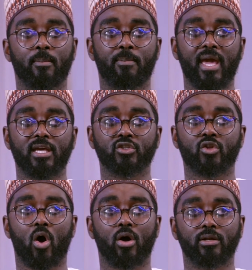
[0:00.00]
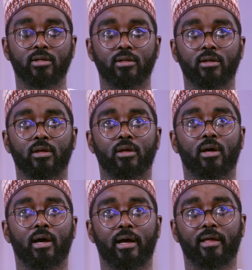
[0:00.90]
based on
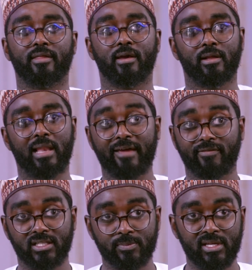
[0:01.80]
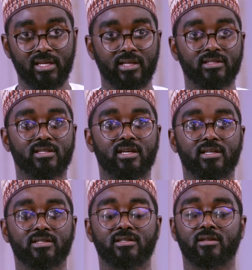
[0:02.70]
their life
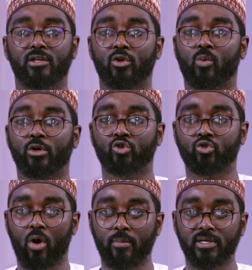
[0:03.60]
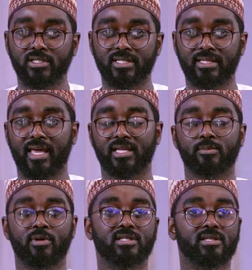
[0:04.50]
experiences, what traumas did they
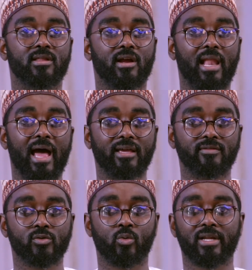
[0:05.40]
experience in their lives, what